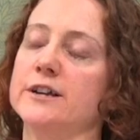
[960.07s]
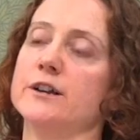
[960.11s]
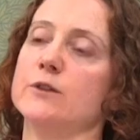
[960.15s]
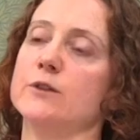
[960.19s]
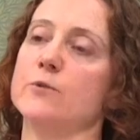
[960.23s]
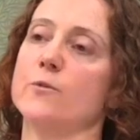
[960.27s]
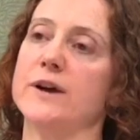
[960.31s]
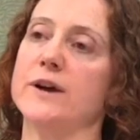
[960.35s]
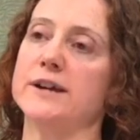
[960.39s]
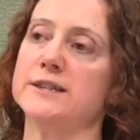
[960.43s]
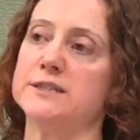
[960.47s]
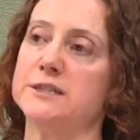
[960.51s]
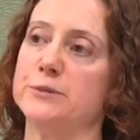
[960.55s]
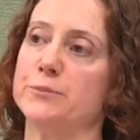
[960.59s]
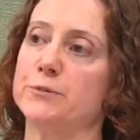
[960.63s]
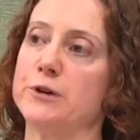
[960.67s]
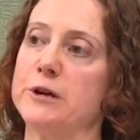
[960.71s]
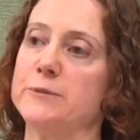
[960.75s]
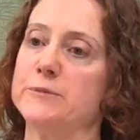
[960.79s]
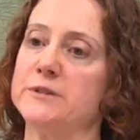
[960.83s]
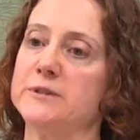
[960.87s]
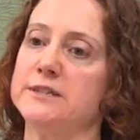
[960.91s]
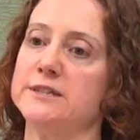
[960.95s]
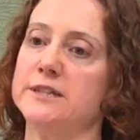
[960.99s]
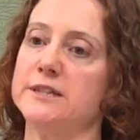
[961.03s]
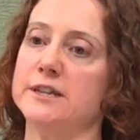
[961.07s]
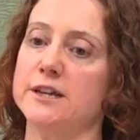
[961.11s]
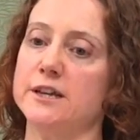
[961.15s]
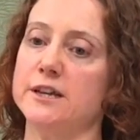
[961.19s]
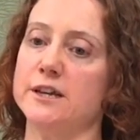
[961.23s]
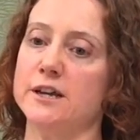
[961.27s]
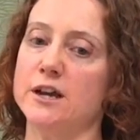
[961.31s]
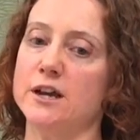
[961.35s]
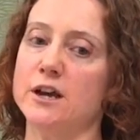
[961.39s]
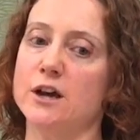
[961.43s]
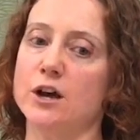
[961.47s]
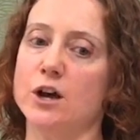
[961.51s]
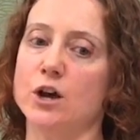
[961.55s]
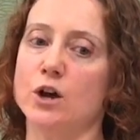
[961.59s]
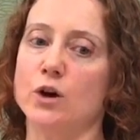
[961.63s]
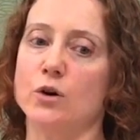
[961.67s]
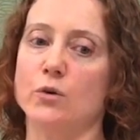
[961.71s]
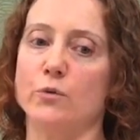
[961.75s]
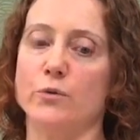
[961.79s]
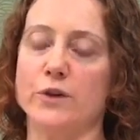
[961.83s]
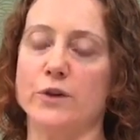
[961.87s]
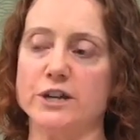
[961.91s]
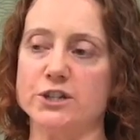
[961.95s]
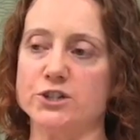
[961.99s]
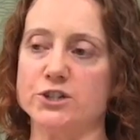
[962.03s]
in white supremacy,
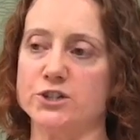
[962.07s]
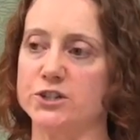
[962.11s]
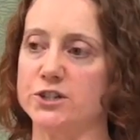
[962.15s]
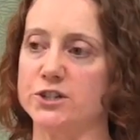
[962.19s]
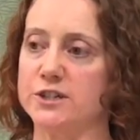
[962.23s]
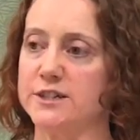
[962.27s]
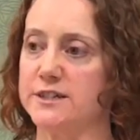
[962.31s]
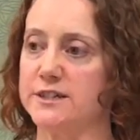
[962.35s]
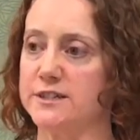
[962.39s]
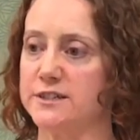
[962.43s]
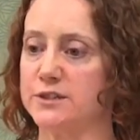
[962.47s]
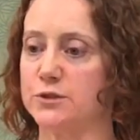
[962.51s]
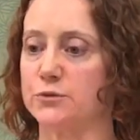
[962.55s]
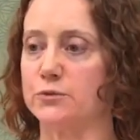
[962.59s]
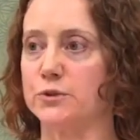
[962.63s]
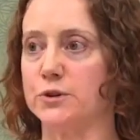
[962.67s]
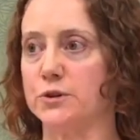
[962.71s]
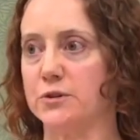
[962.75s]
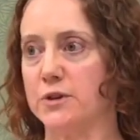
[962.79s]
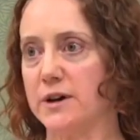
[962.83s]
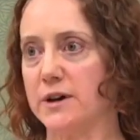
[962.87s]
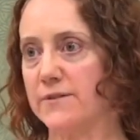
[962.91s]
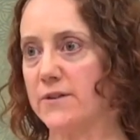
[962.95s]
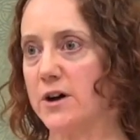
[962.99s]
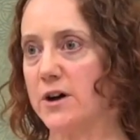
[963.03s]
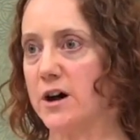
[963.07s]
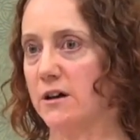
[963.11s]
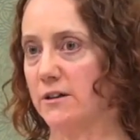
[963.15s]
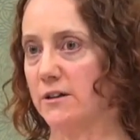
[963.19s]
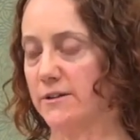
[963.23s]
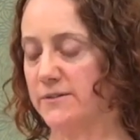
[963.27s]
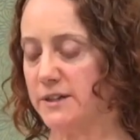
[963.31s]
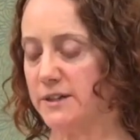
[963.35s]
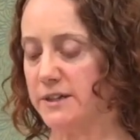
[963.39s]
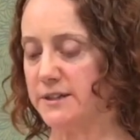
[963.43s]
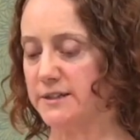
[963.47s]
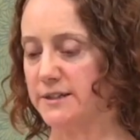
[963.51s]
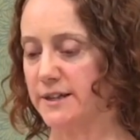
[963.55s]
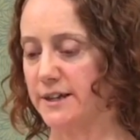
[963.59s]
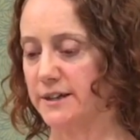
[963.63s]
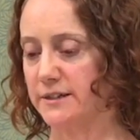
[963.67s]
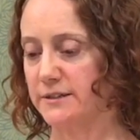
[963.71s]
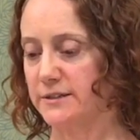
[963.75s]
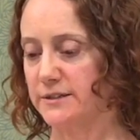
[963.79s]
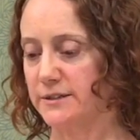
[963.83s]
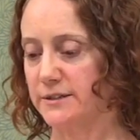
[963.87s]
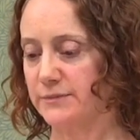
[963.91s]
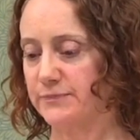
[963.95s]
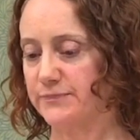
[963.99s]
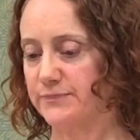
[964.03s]
which is the root of all of these things.